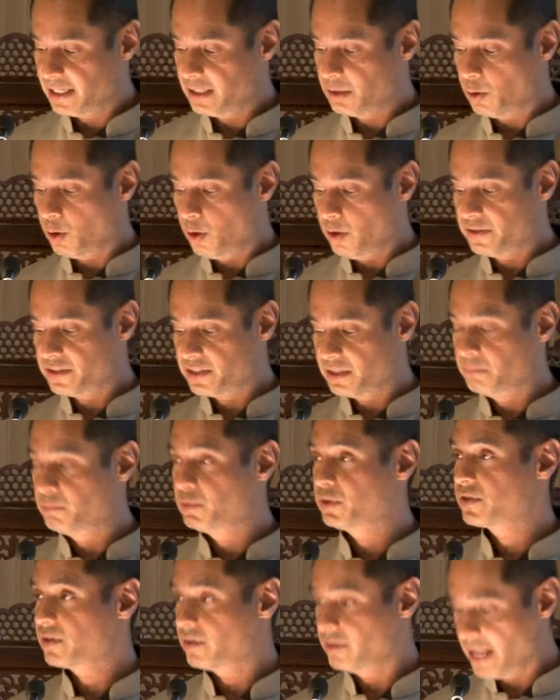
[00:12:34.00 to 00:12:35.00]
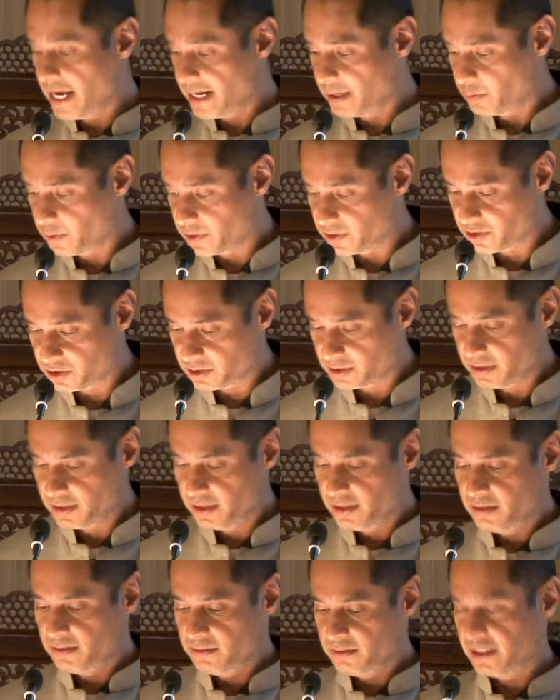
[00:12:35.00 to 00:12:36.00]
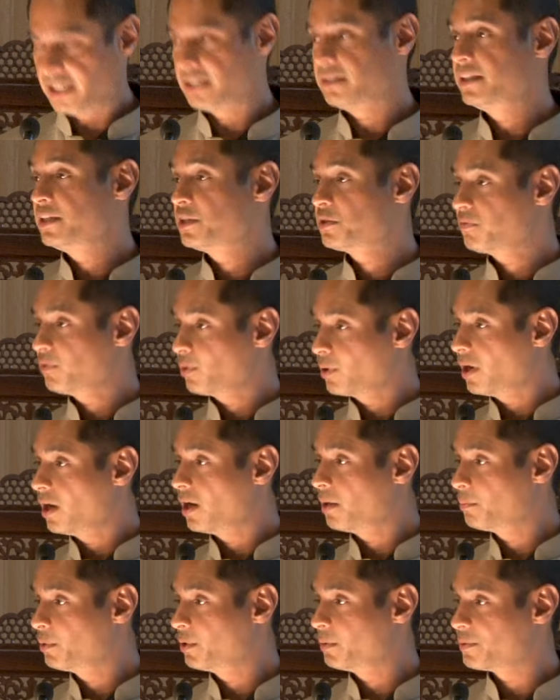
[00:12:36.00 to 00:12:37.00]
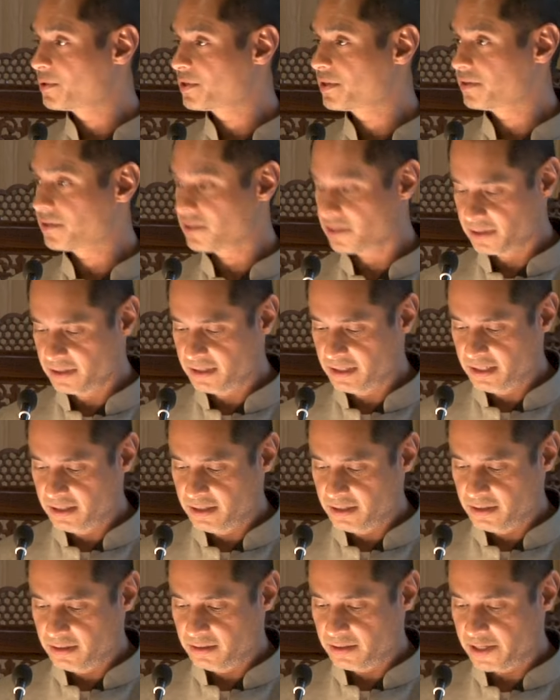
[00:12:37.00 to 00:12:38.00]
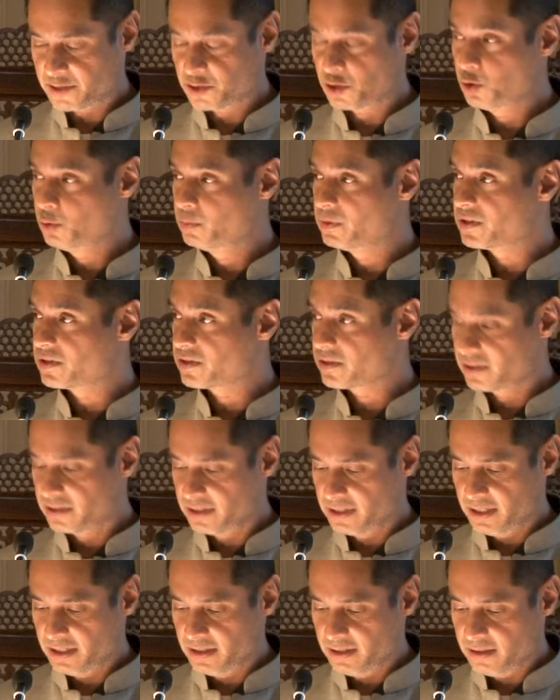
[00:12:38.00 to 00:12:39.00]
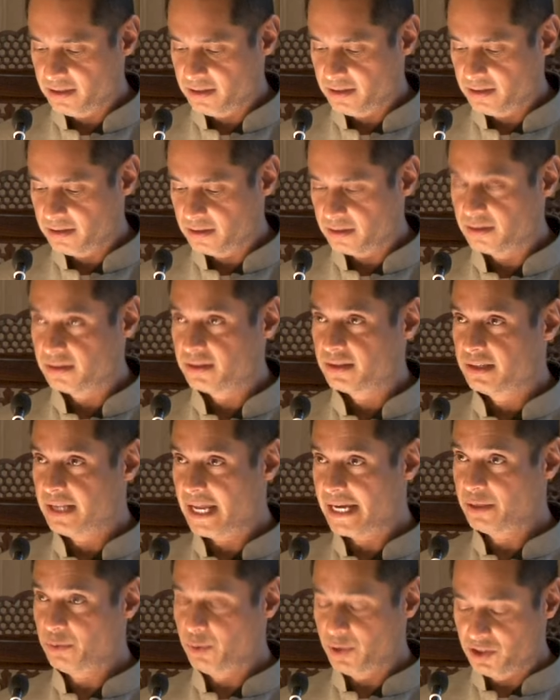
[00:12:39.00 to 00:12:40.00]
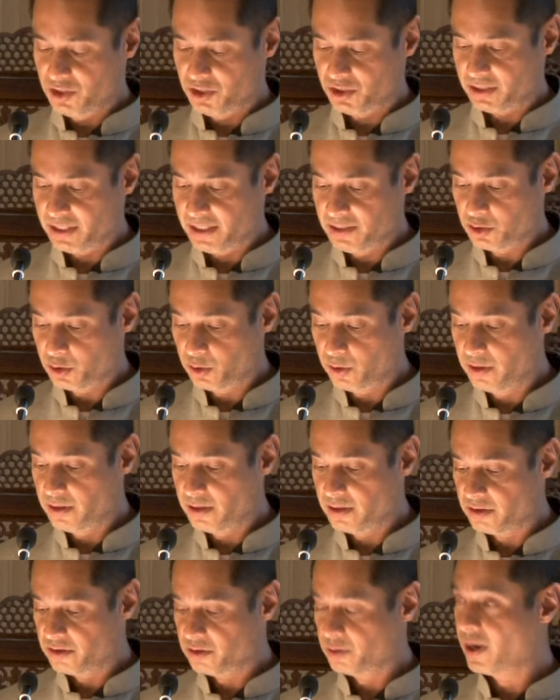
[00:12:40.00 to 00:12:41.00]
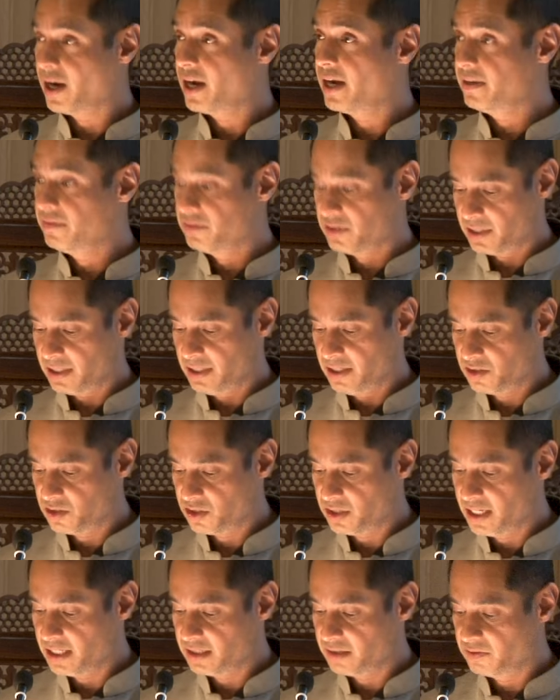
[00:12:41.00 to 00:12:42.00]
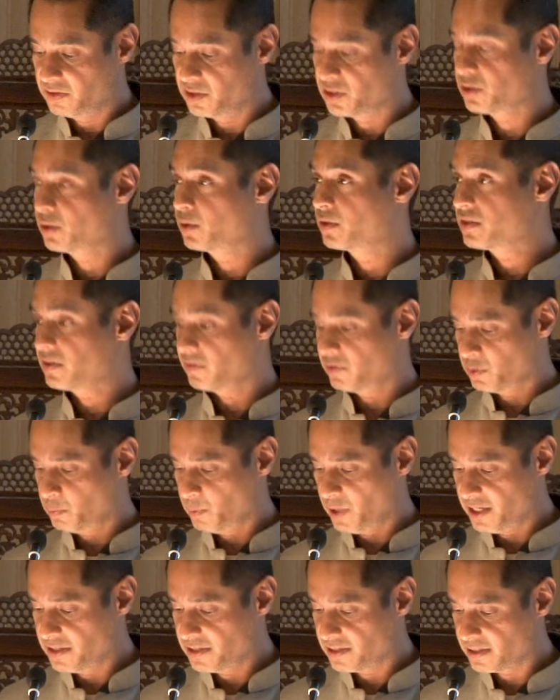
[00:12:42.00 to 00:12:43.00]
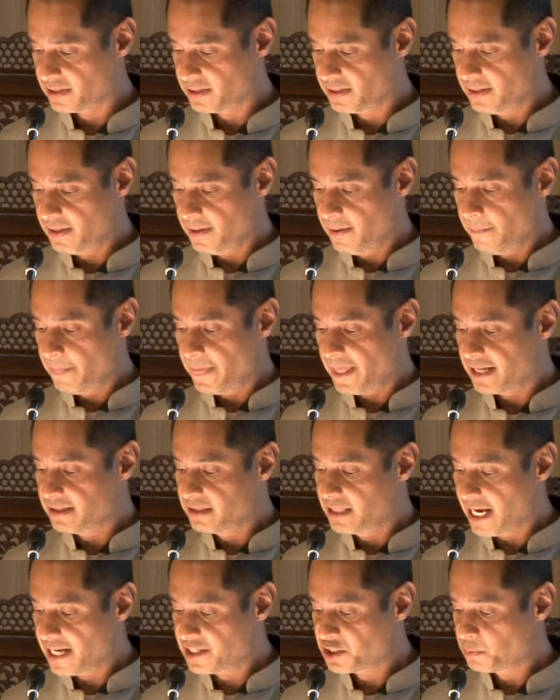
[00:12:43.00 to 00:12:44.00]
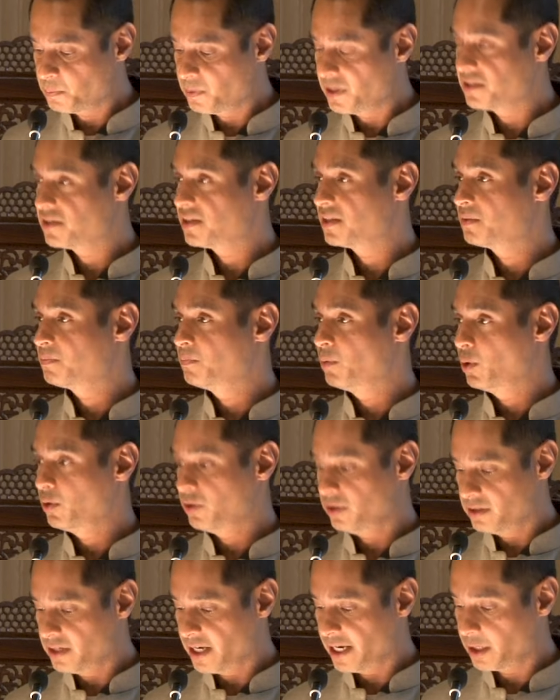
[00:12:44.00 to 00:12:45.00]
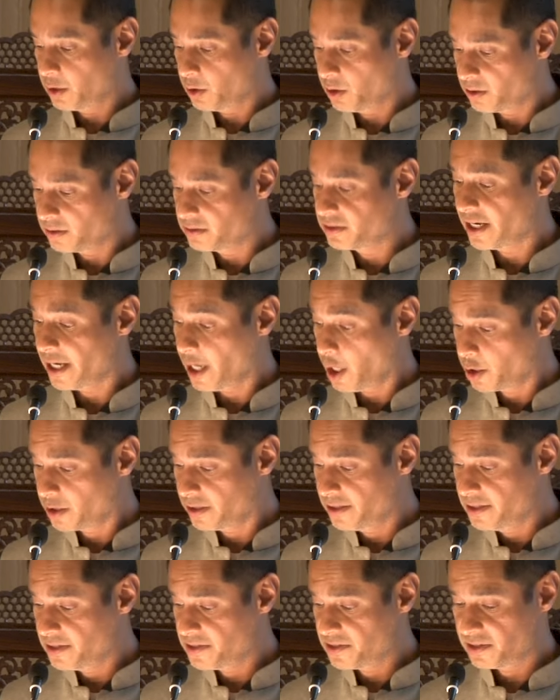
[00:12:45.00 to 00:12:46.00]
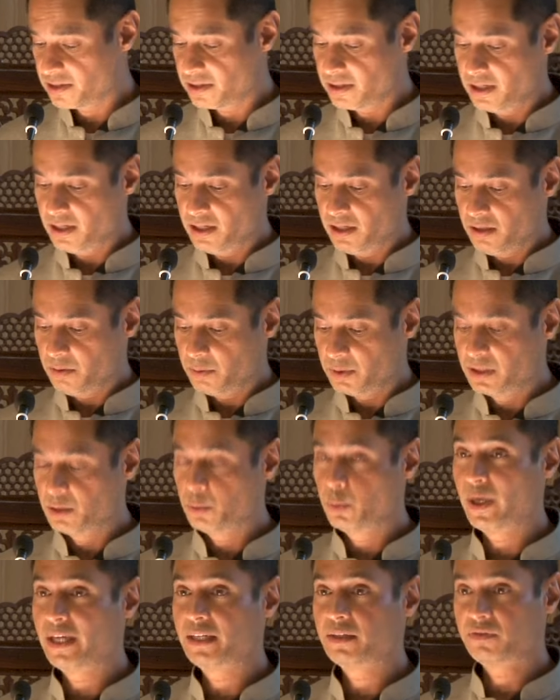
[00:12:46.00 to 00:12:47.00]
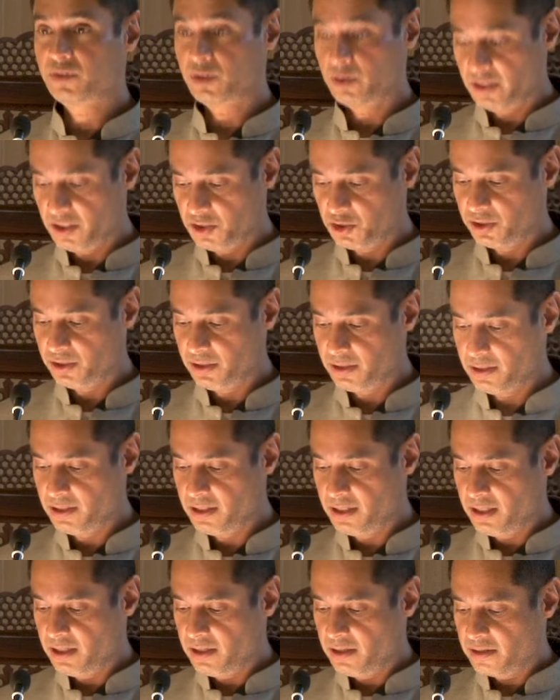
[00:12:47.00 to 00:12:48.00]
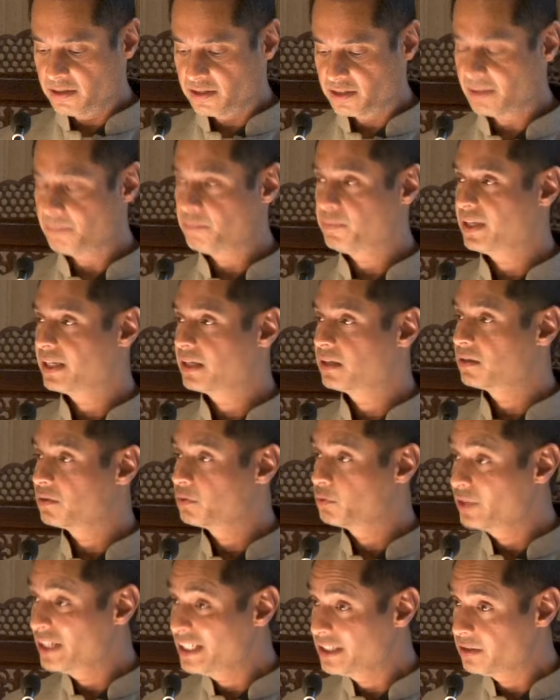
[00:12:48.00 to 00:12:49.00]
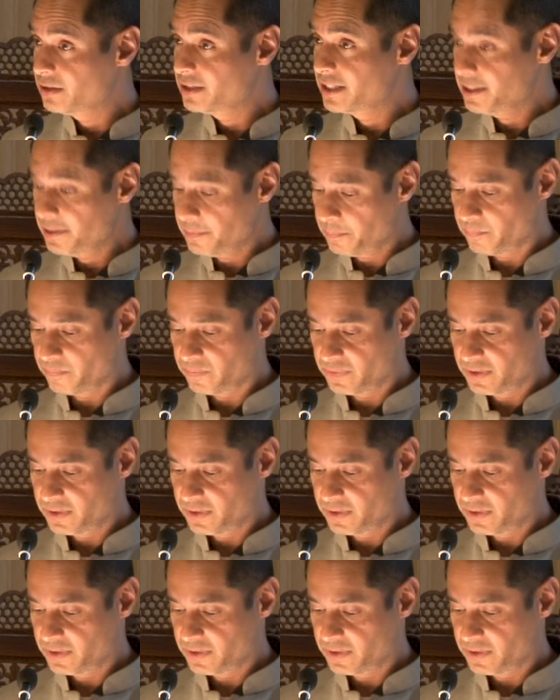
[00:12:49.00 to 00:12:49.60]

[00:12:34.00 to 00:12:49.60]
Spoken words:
and all symbols are language, at least for our purposes as humans. Language, in turn, thrives in its native discursive space, and that space is both diachronous, with the weight of tradition, something readerly,